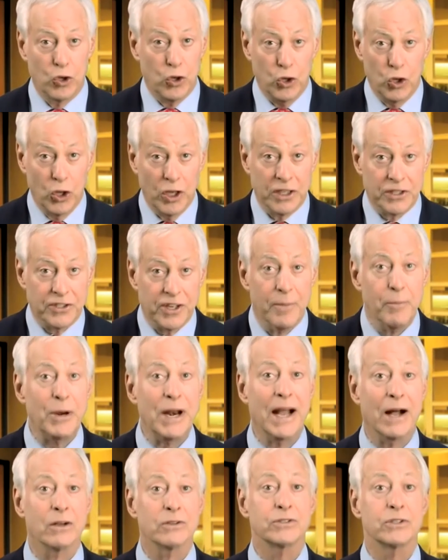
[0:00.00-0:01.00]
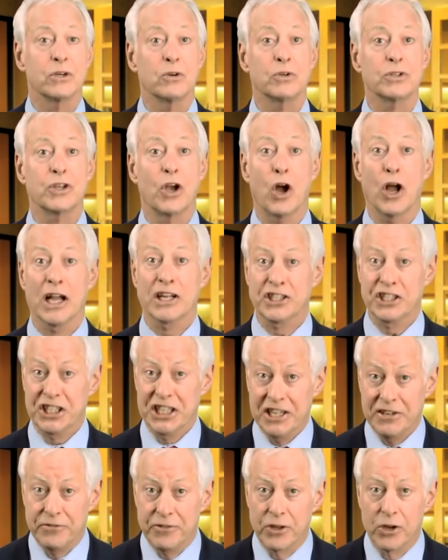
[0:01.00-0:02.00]
at someone else who has
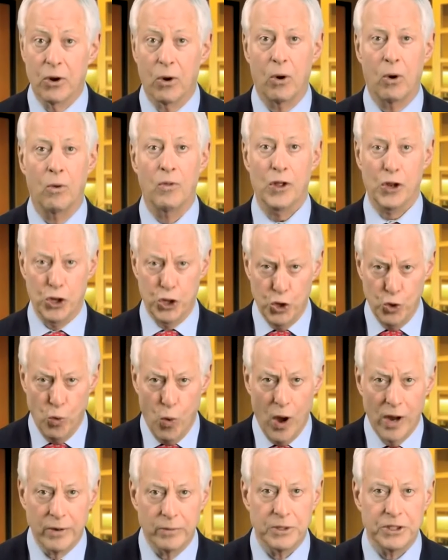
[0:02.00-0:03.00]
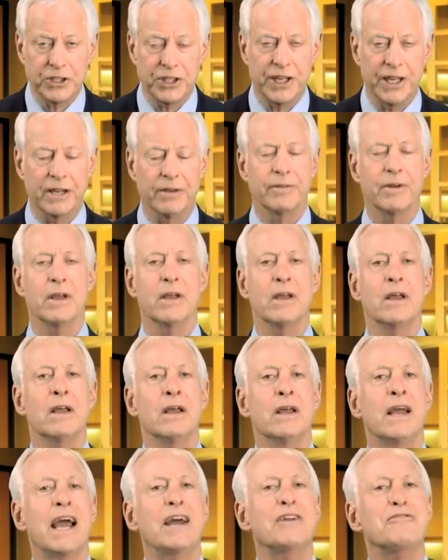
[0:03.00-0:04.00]
achieved the goal that you want to achieve
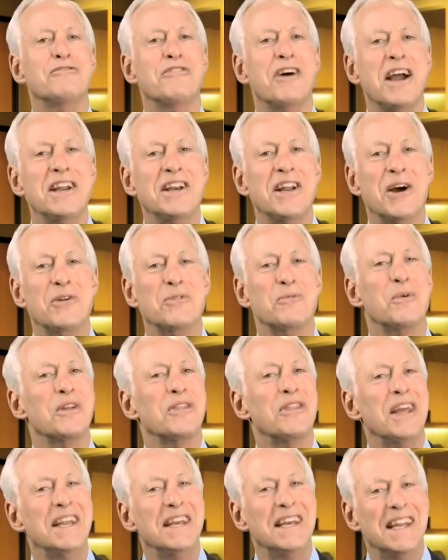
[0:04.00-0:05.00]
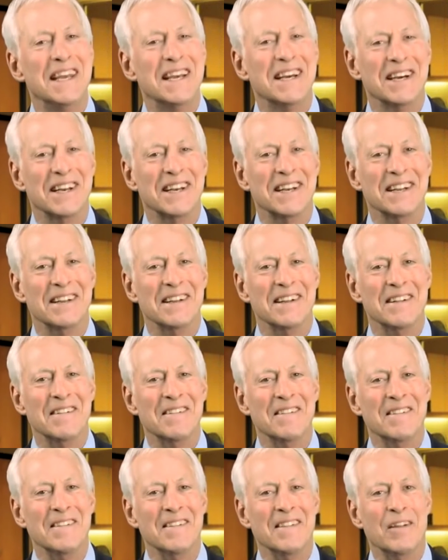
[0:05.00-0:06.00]
and find out what they did,
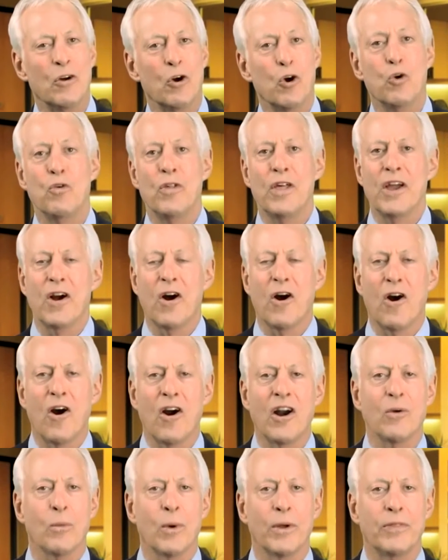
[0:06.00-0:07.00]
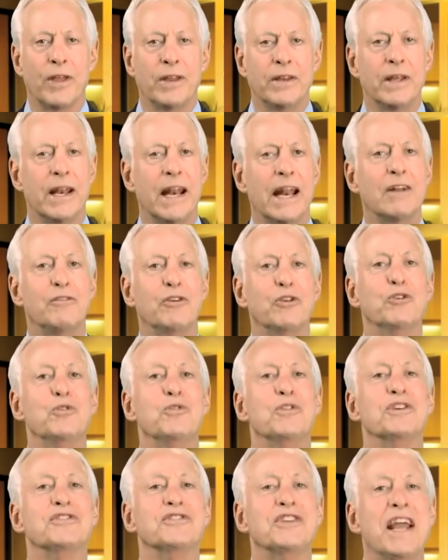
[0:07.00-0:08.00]
who they are and what they did. And if you do
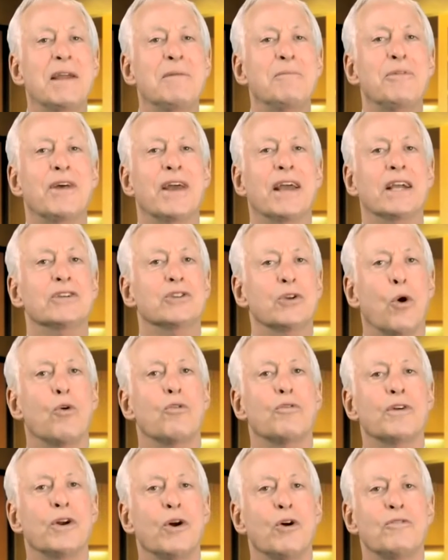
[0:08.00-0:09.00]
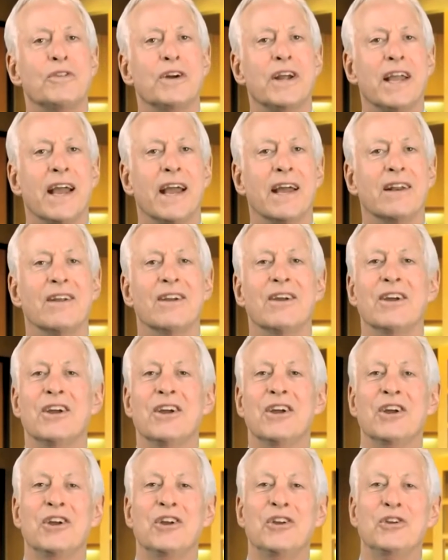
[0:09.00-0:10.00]
the same things over and over again,
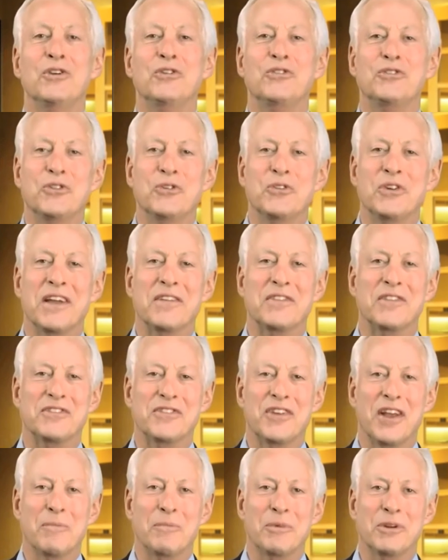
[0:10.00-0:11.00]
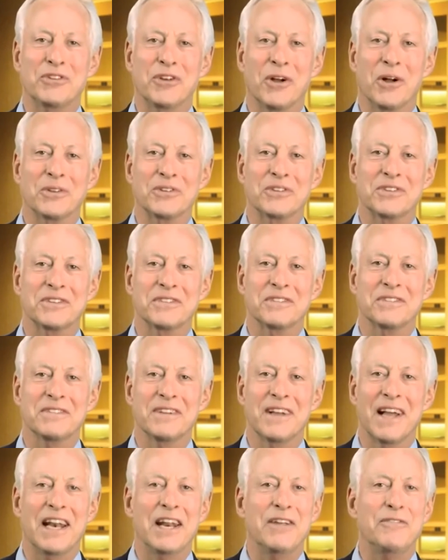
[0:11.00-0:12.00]
you soon get the same results.
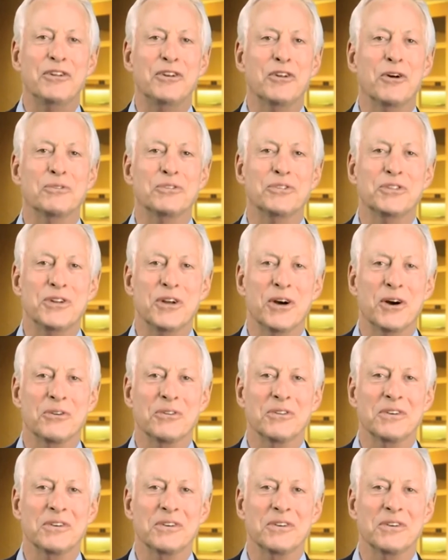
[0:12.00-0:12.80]
And if you don't, you don't.